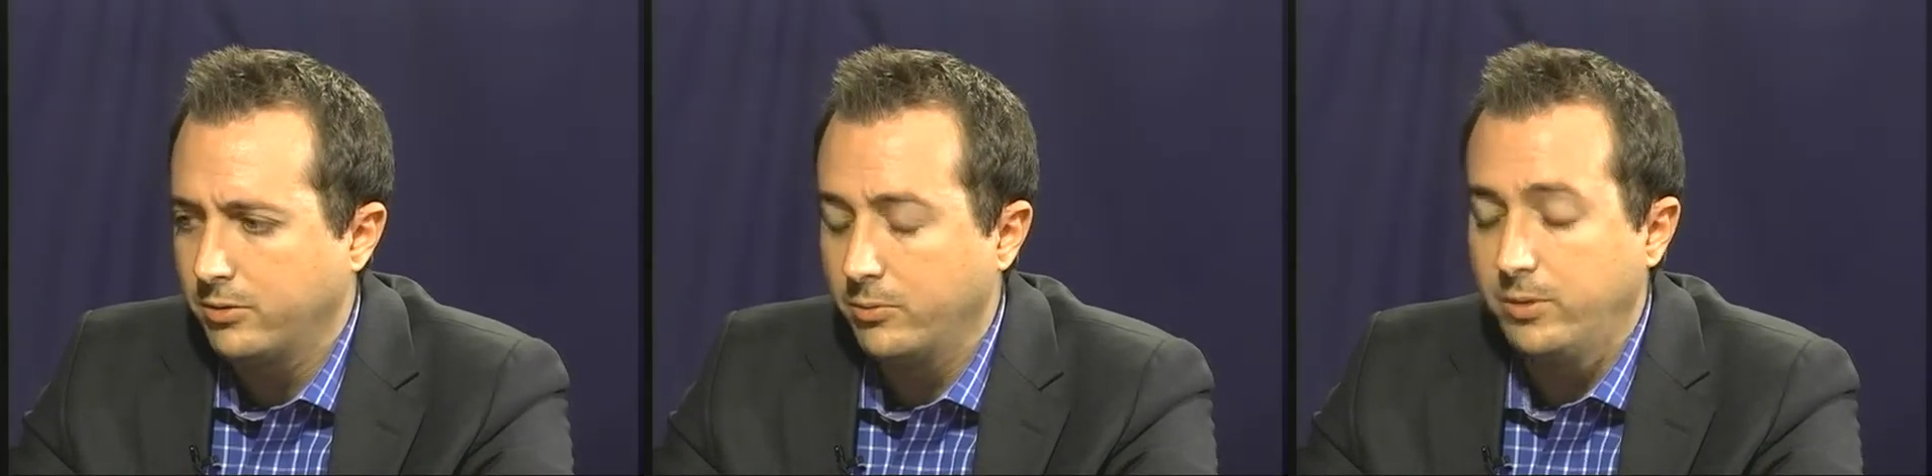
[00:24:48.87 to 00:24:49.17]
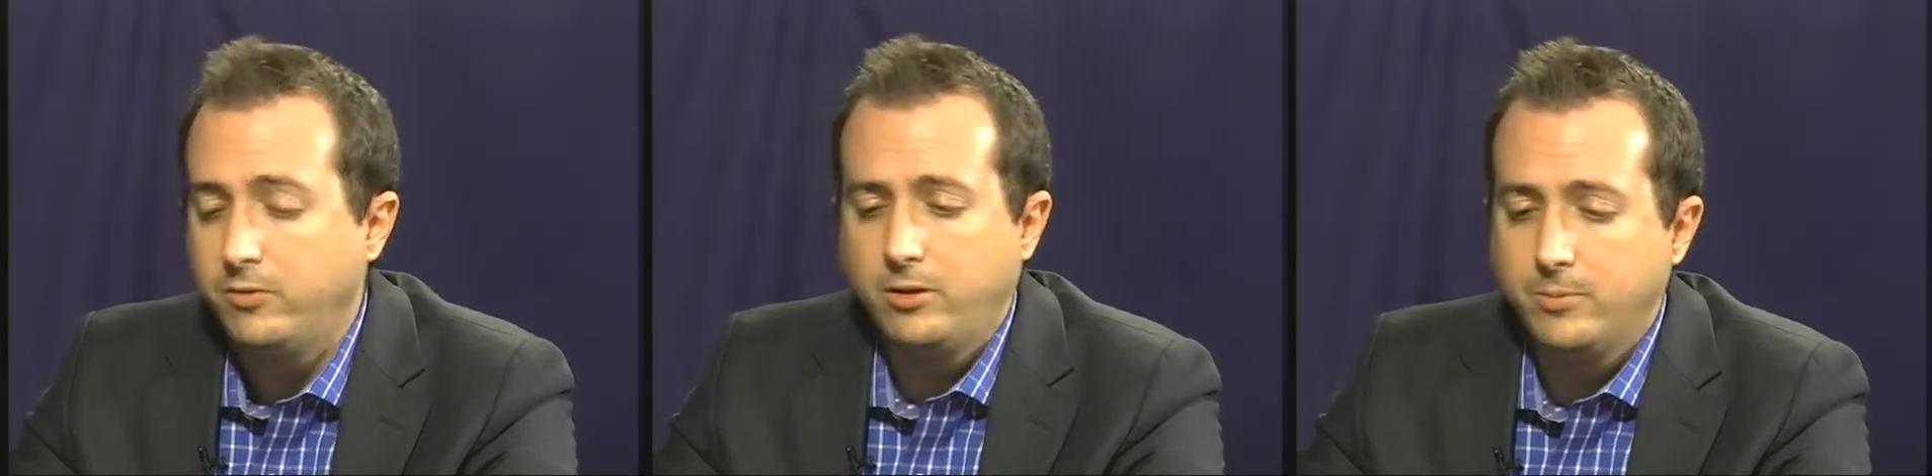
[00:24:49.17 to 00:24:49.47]
and
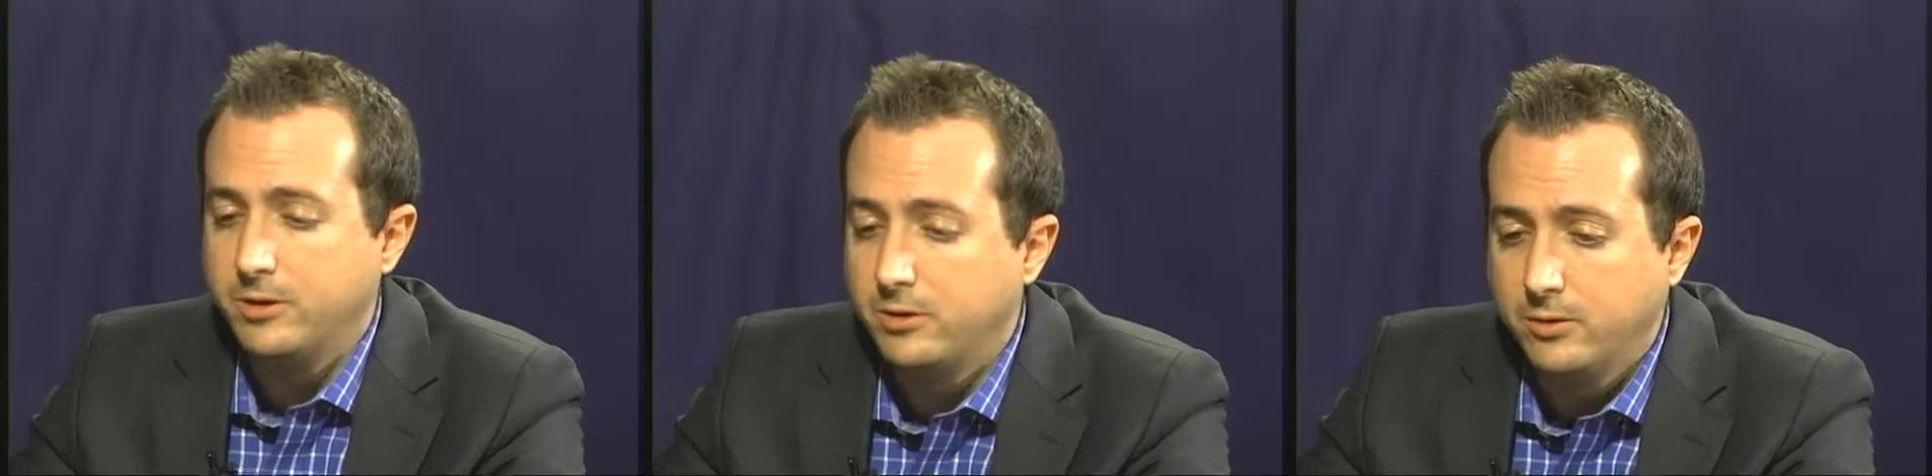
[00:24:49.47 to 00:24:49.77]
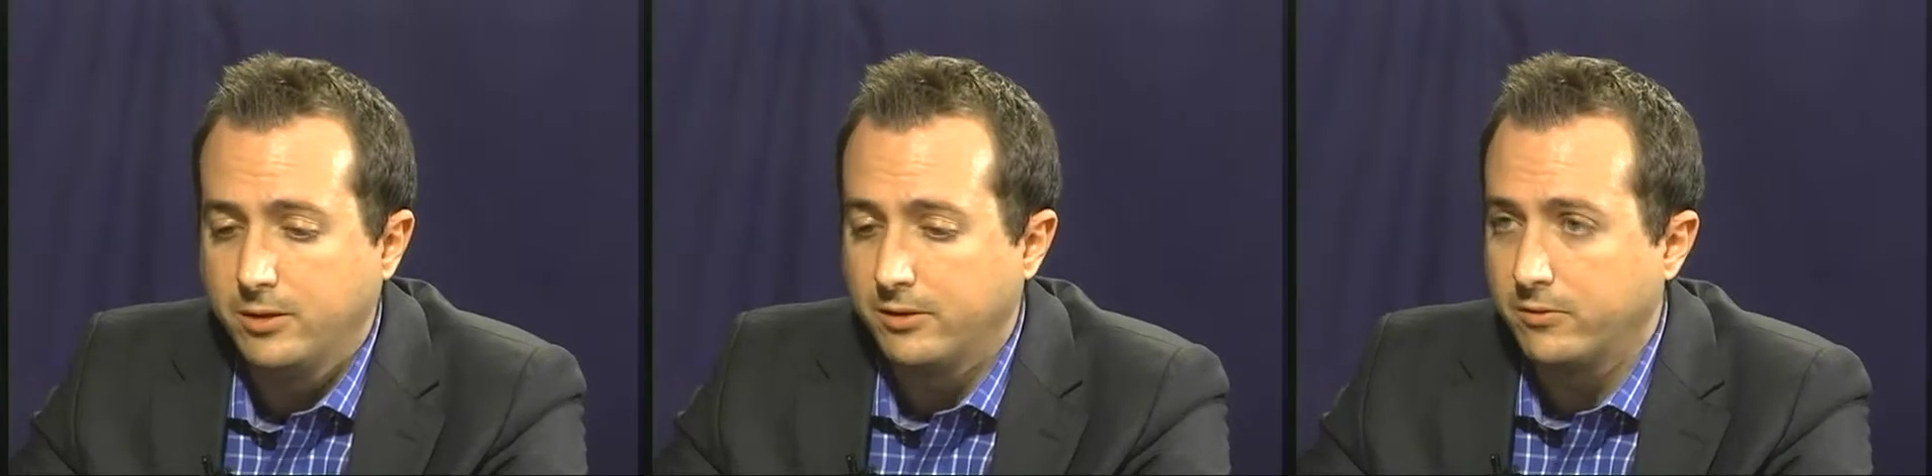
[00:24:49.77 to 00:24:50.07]
we've only been
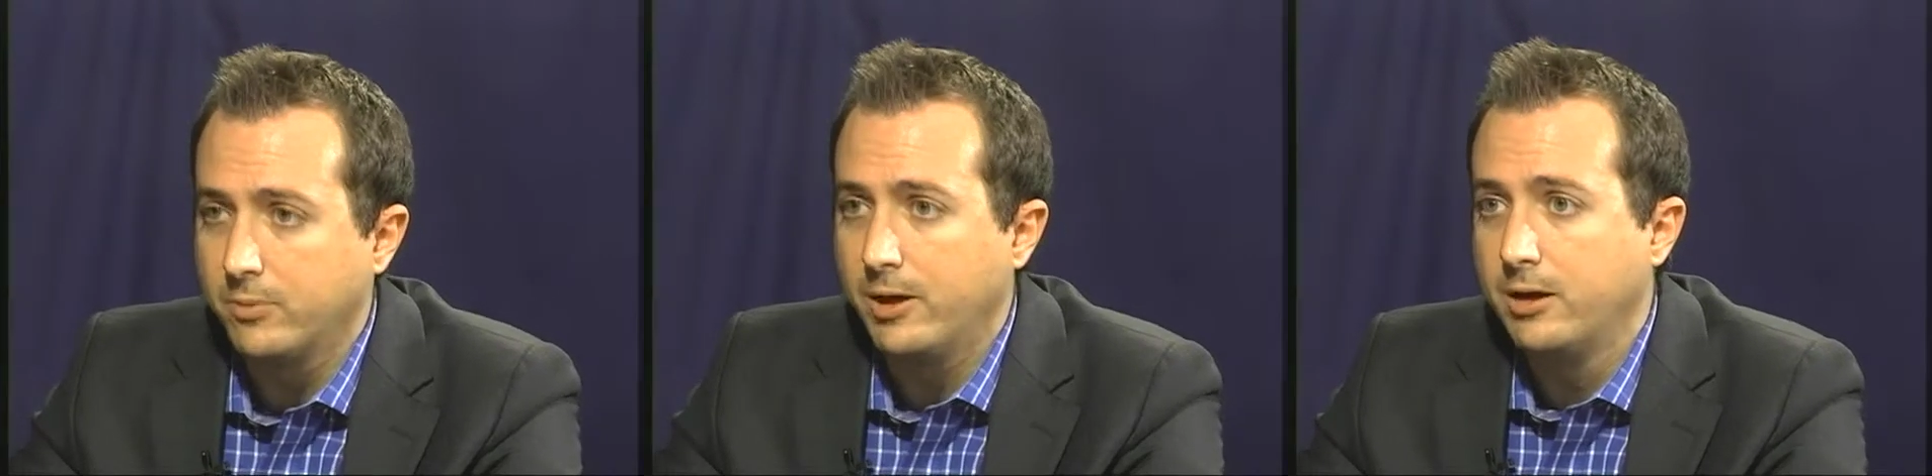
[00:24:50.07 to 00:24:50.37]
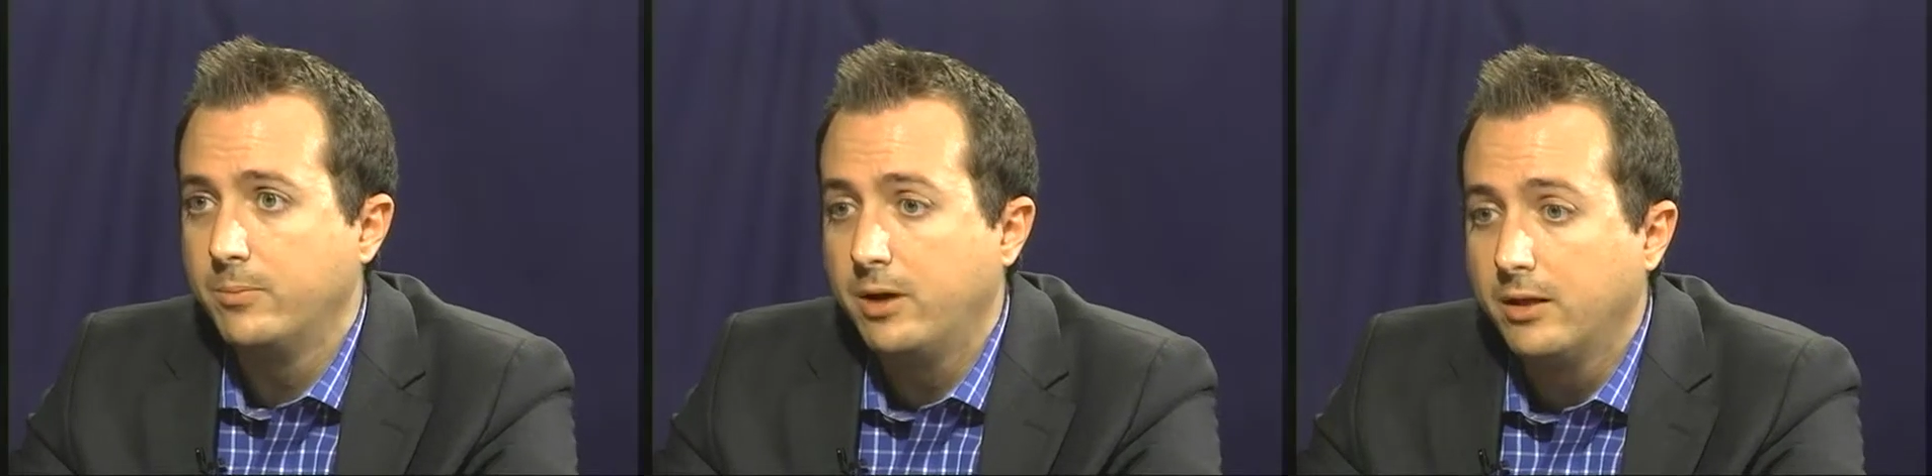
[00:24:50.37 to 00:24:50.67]
doing this for about
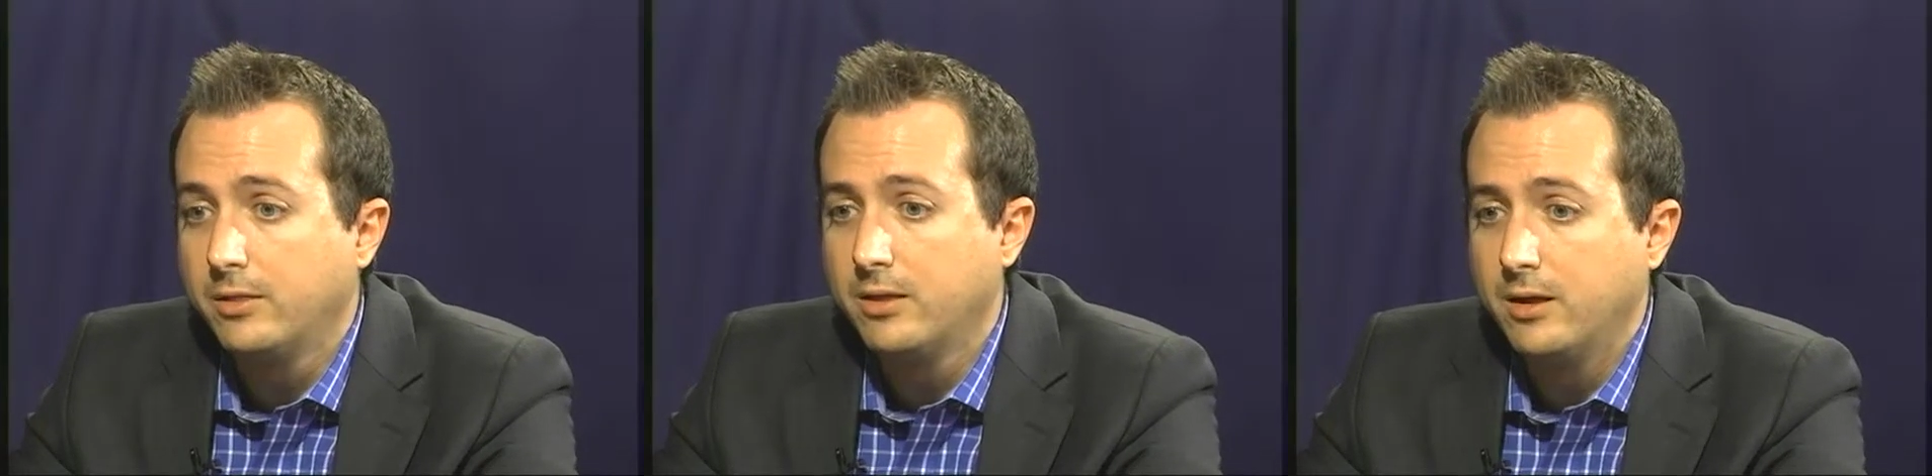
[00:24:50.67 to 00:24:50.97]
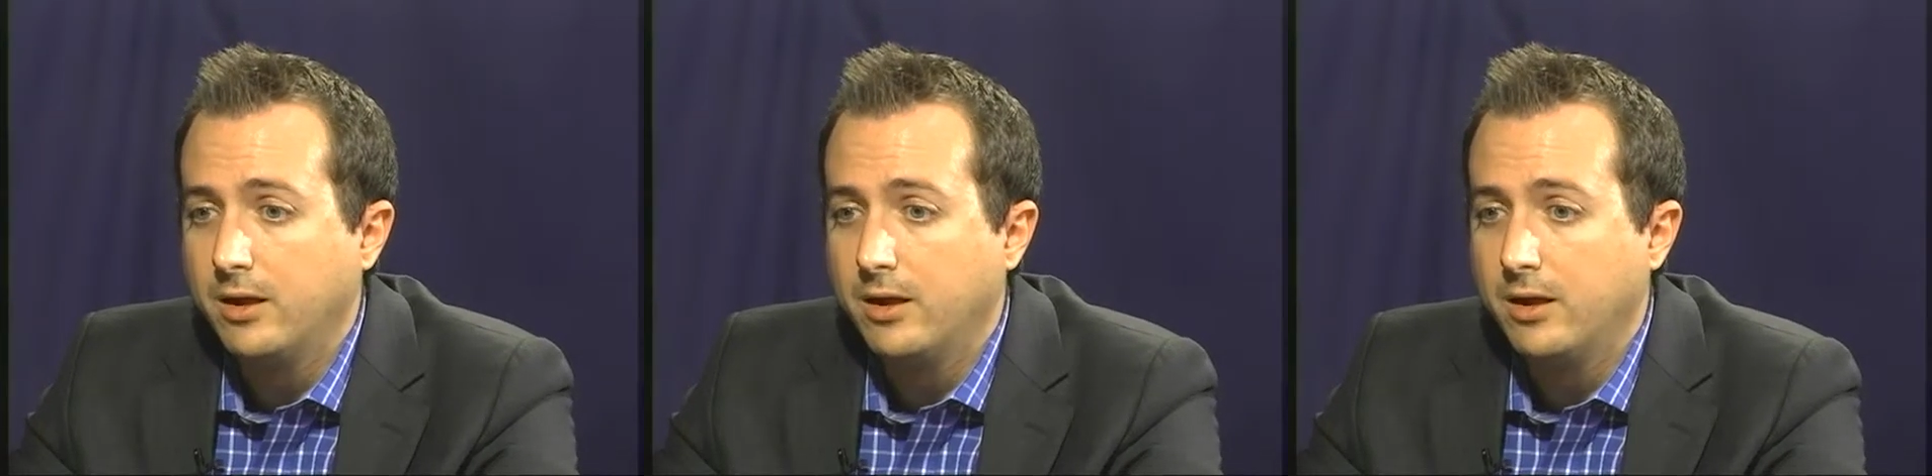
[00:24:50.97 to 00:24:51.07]
a month,